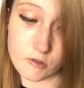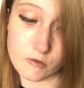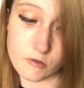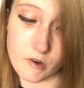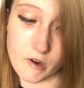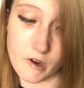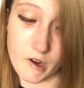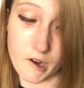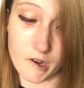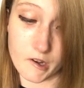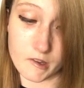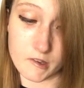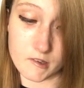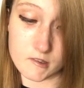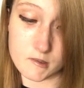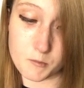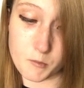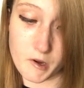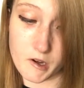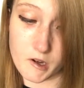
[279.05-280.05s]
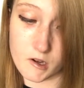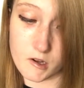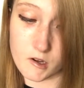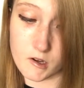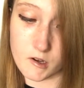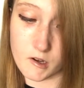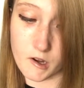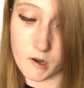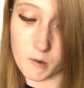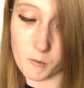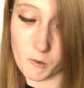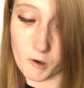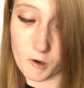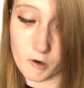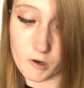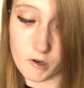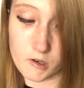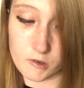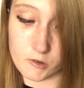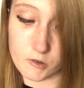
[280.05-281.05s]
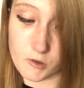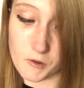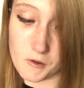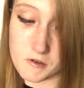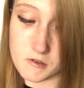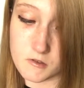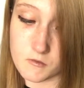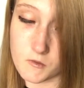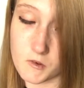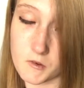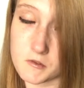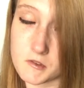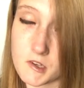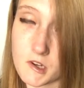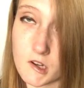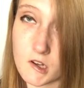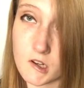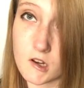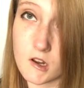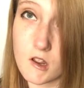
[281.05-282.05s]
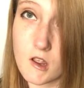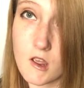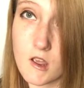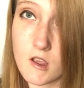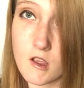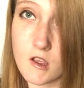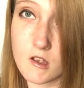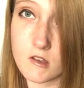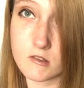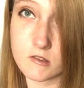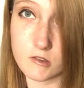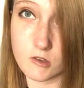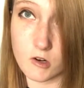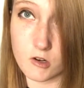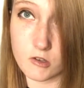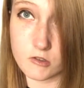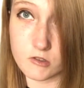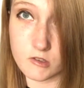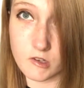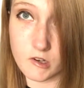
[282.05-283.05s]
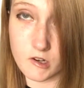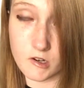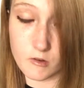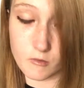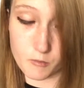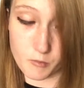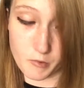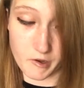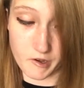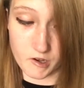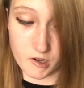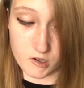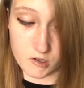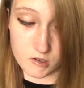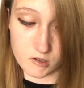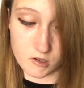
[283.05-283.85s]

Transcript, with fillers: and this band that came out in 2015 it's an alternative band